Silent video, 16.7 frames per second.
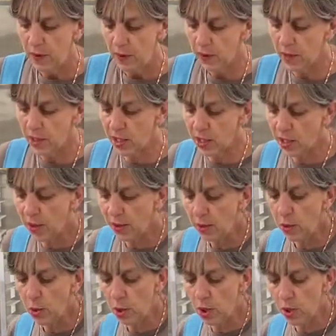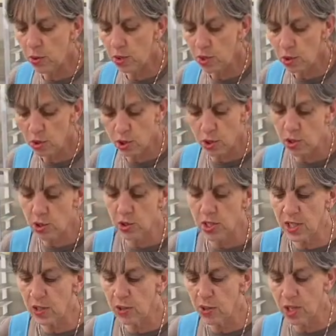Get you a little closer to your
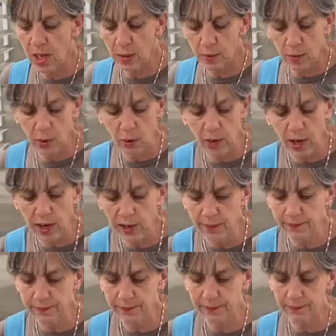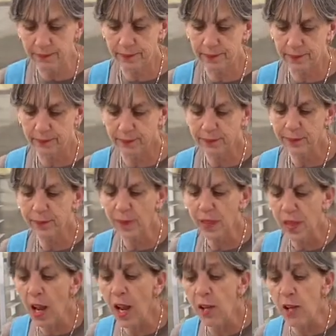dinner table, right?
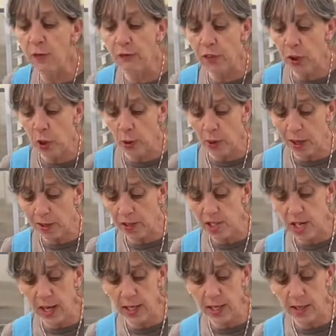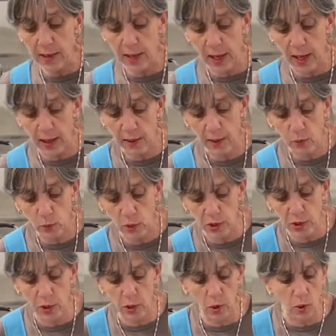And you feel excited then when
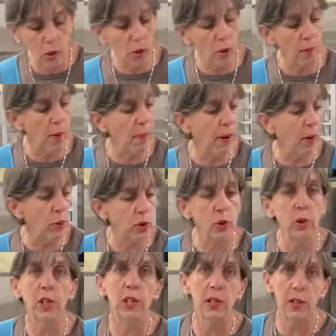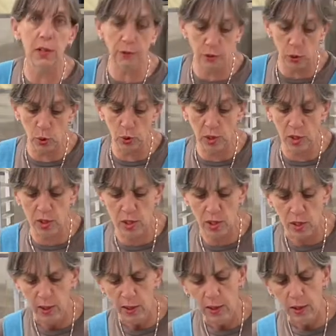you go home about cooking the food, because it
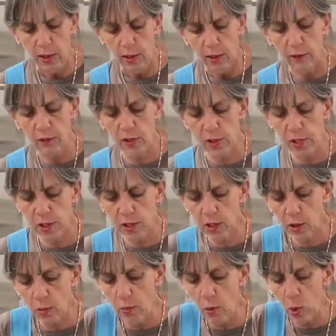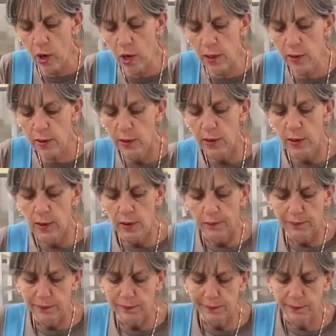feels a little more
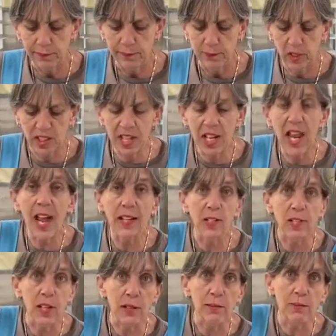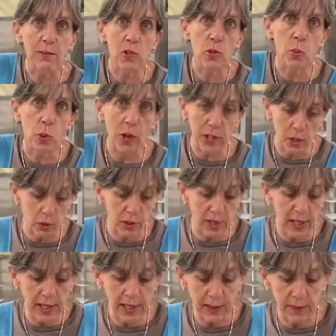connected to what you're
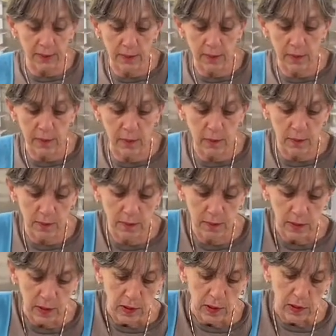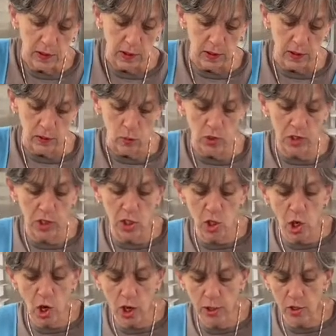eating when you
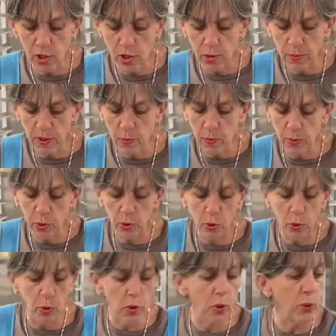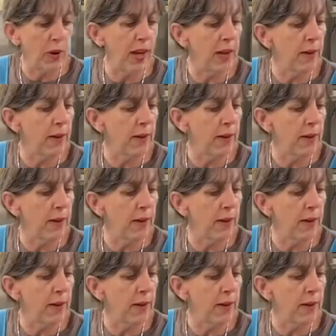talk to the people who grew it.